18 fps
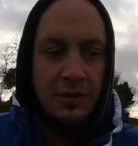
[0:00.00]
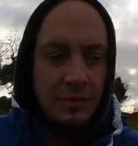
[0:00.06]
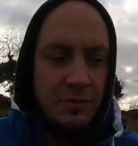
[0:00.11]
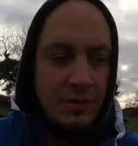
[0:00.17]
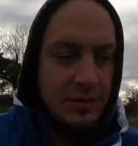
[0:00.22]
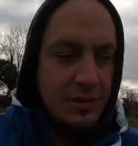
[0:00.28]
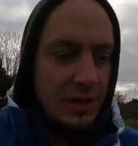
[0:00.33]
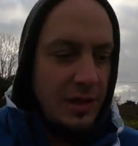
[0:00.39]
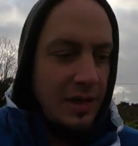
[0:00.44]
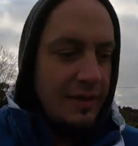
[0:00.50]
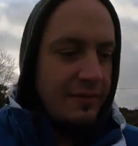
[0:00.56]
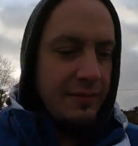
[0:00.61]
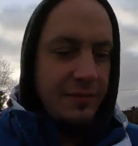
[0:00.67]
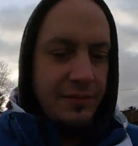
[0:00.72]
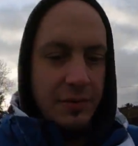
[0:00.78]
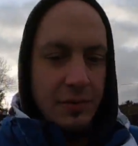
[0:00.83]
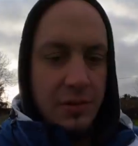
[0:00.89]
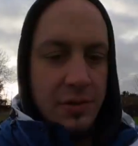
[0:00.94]
We still have a
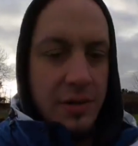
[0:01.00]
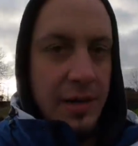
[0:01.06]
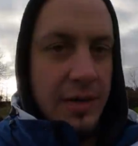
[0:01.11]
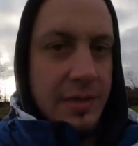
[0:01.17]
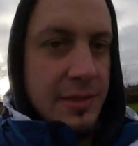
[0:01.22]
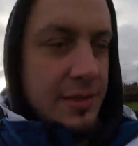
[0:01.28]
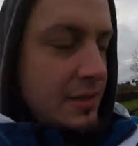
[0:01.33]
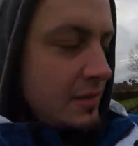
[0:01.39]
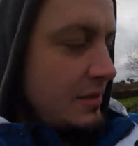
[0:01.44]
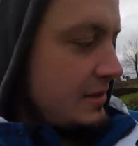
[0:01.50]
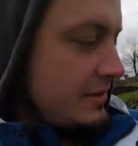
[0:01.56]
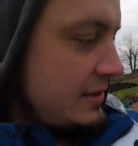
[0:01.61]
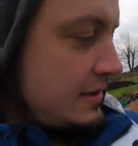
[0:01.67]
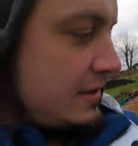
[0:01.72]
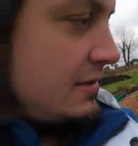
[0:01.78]
few crates here, as you